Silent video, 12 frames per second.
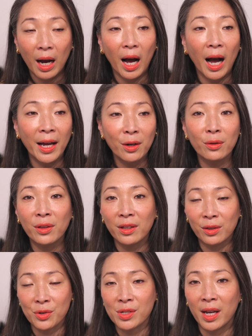I don't
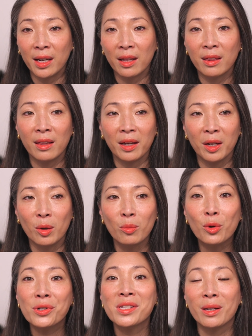think there's anything
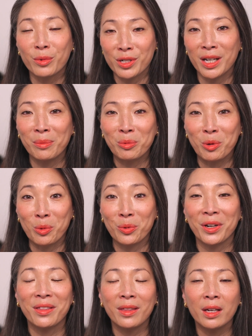more summertime
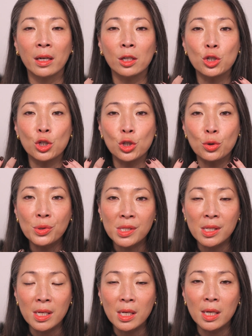appropriate than a
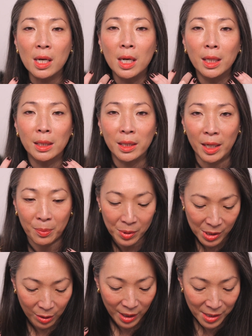juicy lip.
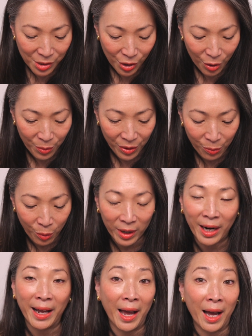So let's start with
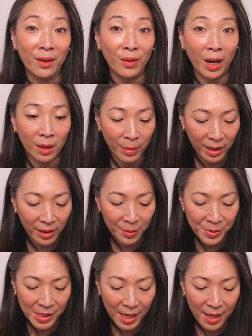what I have on my
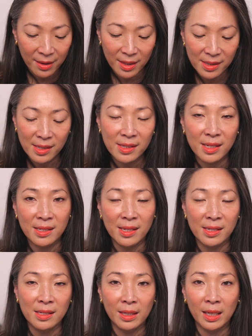lips. This is the
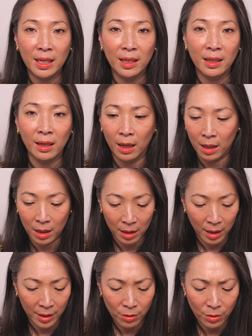Sisley,
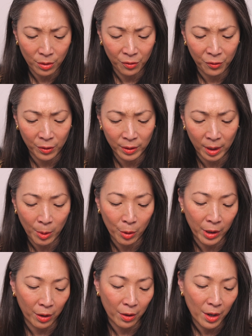uh, I don't know the full name. Oh,
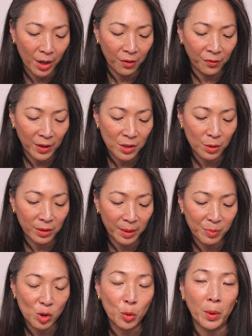here,
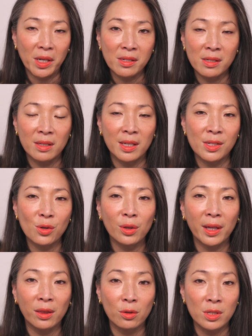Phyto-Lip Twist. These are
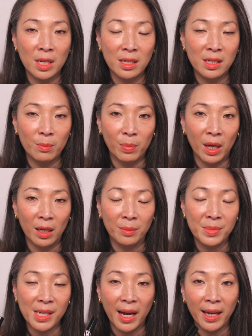like their tinted
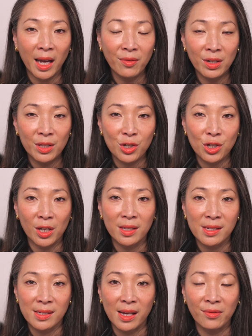balms. I have it in the
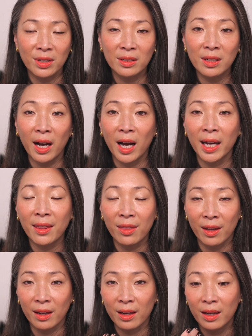shade 7. I
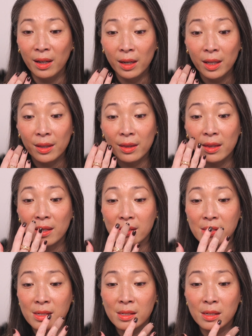think
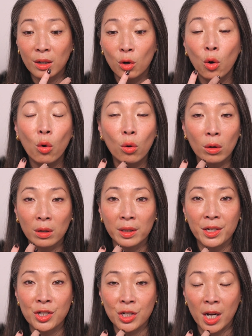this
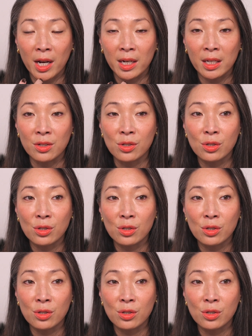corally shade is